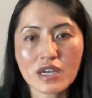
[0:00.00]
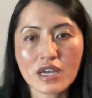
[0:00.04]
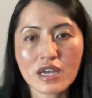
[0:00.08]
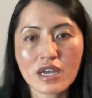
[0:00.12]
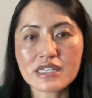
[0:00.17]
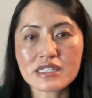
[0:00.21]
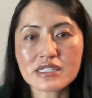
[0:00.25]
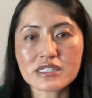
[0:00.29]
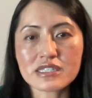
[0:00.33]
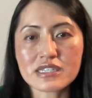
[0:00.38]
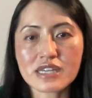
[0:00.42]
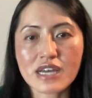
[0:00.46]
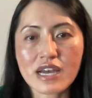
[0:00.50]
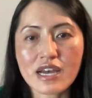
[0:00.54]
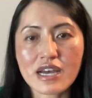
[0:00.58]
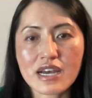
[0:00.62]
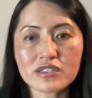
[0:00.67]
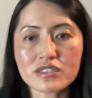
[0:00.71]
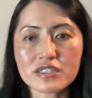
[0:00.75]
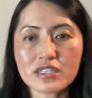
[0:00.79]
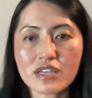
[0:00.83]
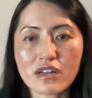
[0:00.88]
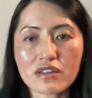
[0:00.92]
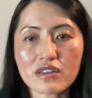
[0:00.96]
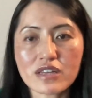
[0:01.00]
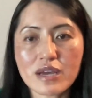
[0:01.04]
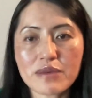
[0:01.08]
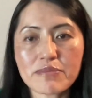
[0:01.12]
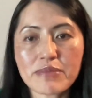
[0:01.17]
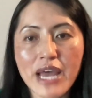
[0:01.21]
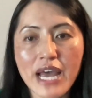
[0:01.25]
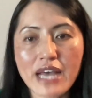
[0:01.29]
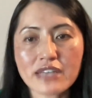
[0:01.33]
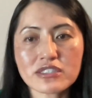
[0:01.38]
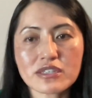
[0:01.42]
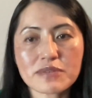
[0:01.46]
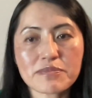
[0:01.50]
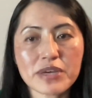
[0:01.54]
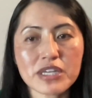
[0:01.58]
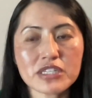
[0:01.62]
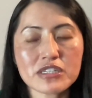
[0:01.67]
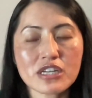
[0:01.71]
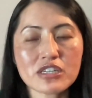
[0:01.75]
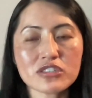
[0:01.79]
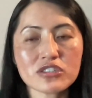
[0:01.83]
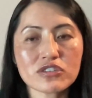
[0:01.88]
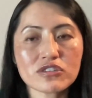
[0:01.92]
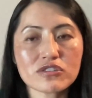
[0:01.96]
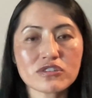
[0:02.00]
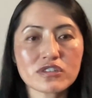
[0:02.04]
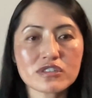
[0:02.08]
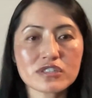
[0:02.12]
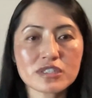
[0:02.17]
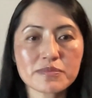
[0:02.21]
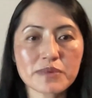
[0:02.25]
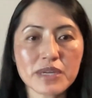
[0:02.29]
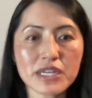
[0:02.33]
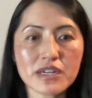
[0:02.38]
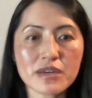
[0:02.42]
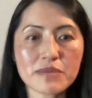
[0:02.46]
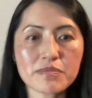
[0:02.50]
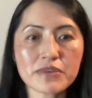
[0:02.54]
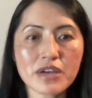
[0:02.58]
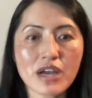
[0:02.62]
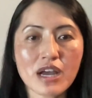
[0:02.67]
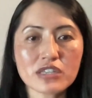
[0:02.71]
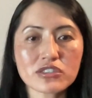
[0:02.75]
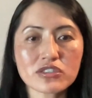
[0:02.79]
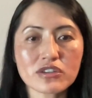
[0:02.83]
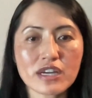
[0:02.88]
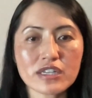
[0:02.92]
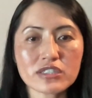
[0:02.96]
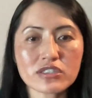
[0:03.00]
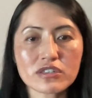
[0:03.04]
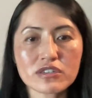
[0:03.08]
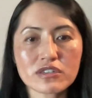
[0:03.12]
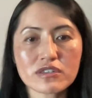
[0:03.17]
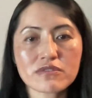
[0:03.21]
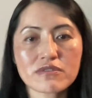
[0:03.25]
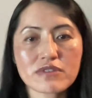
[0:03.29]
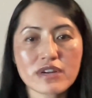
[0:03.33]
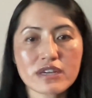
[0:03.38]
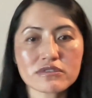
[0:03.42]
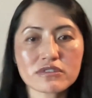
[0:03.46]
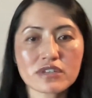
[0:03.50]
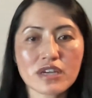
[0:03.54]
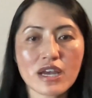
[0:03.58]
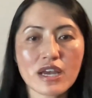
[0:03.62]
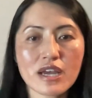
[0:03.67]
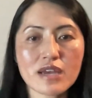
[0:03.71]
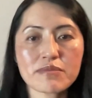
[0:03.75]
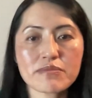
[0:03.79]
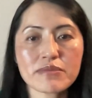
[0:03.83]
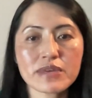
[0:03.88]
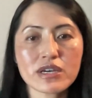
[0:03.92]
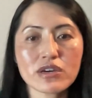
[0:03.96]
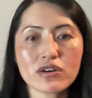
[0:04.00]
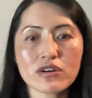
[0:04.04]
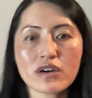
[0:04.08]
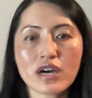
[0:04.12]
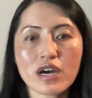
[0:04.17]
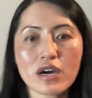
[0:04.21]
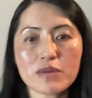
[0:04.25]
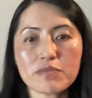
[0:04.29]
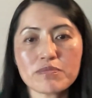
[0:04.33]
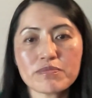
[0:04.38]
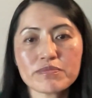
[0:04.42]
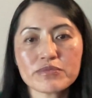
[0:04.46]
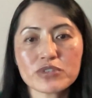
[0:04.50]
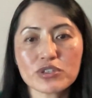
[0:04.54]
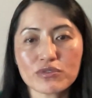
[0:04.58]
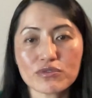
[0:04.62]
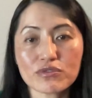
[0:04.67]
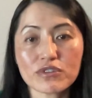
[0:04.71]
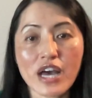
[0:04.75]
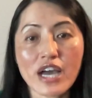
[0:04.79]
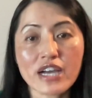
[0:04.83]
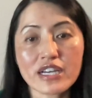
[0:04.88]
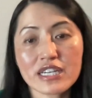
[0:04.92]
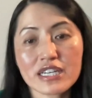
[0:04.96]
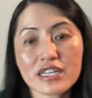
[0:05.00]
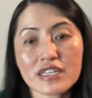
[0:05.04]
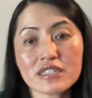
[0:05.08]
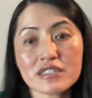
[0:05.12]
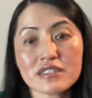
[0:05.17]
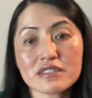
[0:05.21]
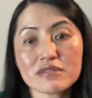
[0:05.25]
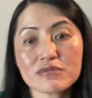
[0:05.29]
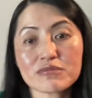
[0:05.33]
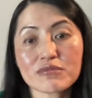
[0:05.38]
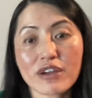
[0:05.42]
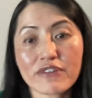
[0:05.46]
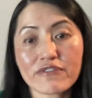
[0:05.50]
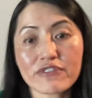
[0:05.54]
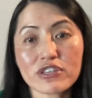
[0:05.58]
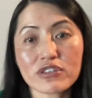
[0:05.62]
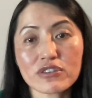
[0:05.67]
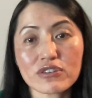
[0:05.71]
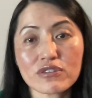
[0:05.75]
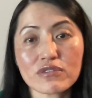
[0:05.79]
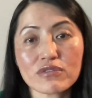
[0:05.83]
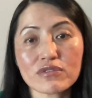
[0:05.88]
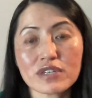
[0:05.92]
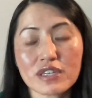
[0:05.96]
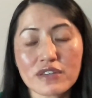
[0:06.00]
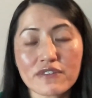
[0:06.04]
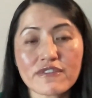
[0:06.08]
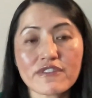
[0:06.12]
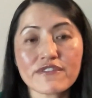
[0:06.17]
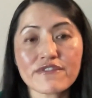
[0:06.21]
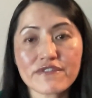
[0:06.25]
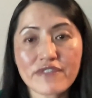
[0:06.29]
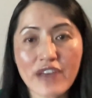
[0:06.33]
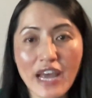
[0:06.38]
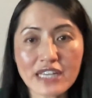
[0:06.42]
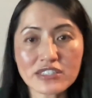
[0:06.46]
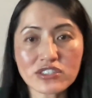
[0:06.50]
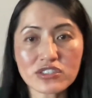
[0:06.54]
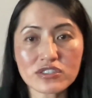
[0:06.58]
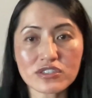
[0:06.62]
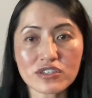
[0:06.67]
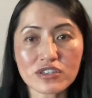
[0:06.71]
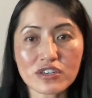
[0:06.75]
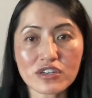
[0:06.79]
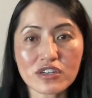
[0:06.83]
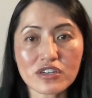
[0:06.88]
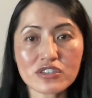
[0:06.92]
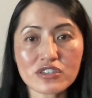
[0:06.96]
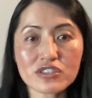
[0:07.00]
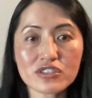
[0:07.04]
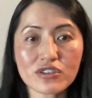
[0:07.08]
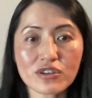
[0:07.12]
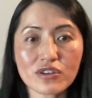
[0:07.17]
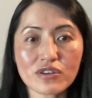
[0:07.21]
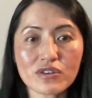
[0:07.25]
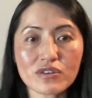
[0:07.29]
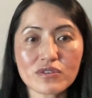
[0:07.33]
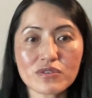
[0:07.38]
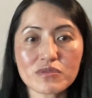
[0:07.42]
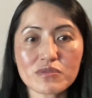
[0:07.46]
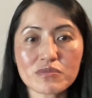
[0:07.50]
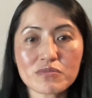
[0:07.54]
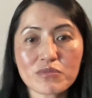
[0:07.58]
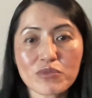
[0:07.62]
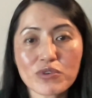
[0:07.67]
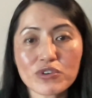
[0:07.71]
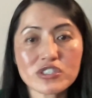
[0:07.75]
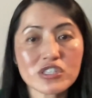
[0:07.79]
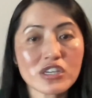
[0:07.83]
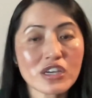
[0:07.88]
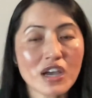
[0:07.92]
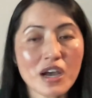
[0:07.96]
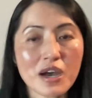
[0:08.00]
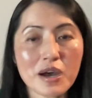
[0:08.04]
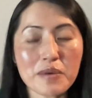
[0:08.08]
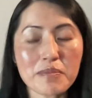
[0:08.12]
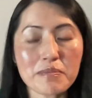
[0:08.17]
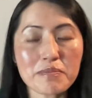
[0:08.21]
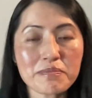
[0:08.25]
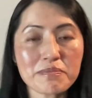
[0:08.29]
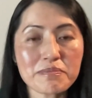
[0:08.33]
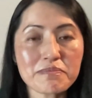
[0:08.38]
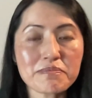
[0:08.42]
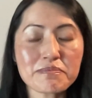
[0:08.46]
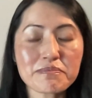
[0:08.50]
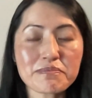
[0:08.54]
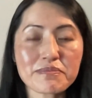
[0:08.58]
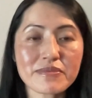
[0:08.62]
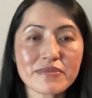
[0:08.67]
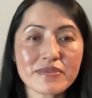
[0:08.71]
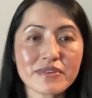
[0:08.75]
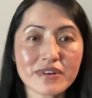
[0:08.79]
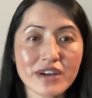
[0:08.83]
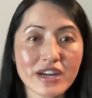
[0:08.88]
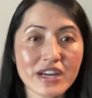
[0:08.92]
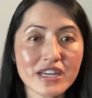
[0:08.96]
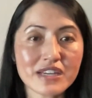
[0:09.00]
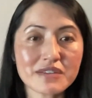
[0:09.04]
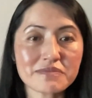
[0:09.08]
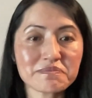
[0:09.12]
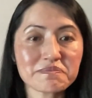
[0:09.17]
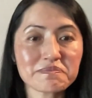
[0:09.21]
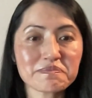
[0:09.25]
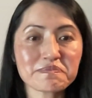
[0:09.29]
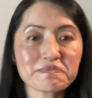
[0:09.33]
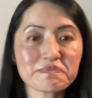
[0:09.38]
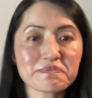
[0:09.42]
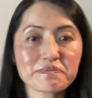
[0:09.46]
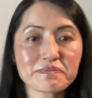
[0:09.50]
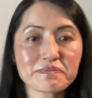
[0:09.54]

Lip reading: And because CLM has the potential to speed up contract turnaround time, it'll help you lock in revenue even faster. So more to come, right?